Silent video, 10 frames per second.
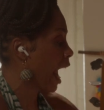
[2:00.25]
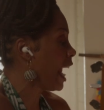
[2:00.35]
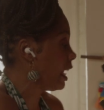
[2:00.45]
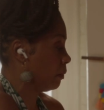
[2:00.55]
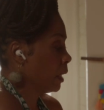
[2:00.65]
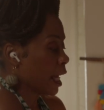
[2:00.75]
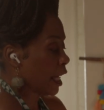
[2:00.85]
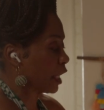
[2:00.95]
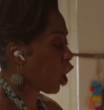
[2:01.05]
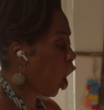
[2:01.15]
8
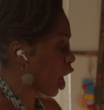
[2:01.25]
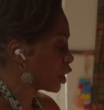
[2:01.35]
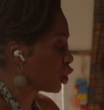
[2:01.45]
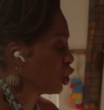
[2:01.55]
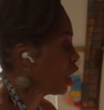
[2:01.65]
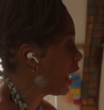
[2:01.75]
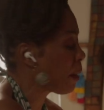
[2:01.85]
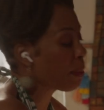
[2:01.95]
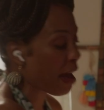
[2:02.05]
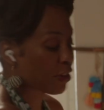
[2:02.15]
guitars cheap?
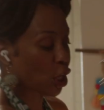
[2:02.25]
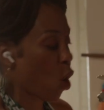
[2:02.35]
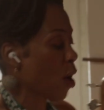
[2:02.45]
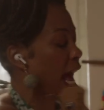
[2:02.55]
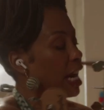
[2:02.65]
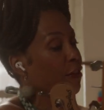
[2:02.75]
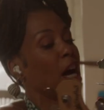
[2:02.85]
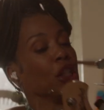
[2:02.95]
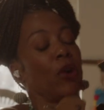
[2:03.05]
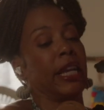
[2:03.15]
I'm having a going out of
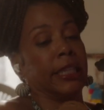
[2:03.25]
Andre